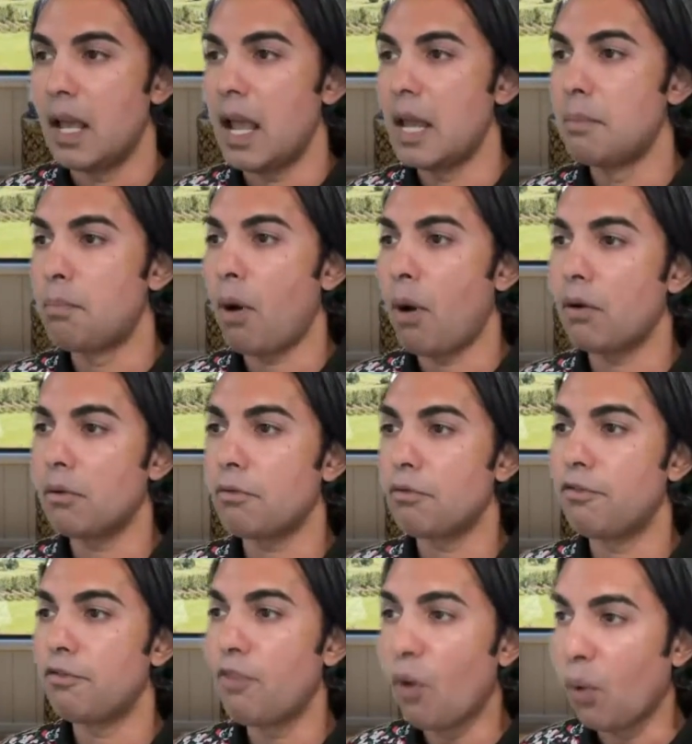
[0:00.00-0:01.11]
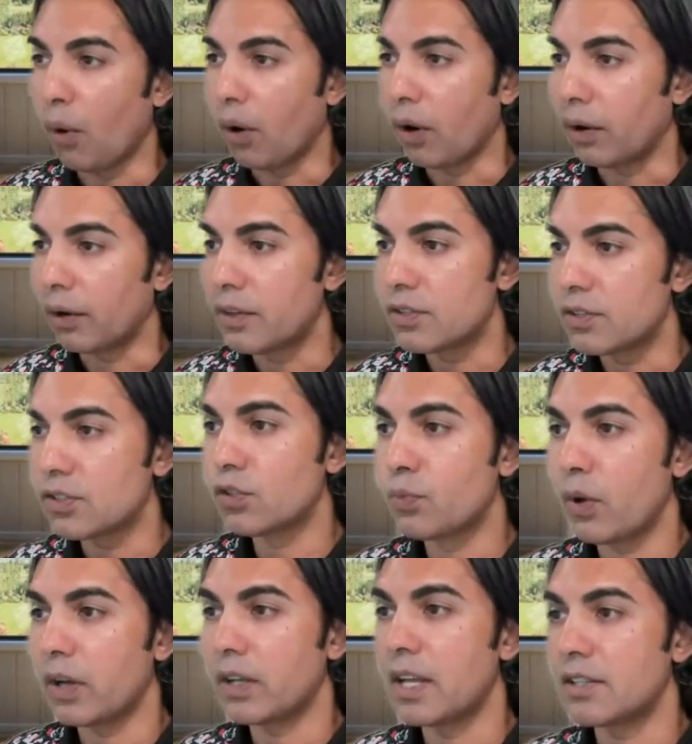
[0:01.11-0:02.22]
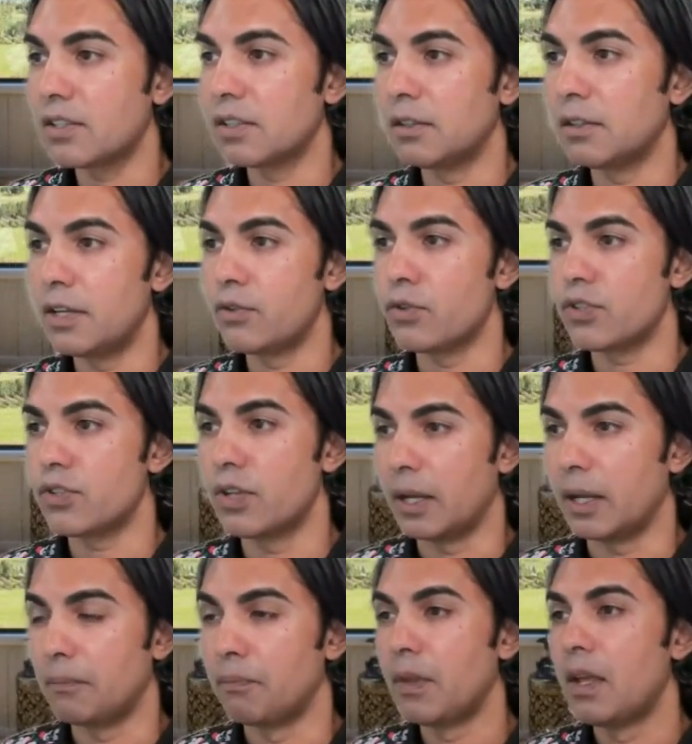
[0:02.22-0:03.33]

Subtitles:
In part 4, this is where it gets a little interesting.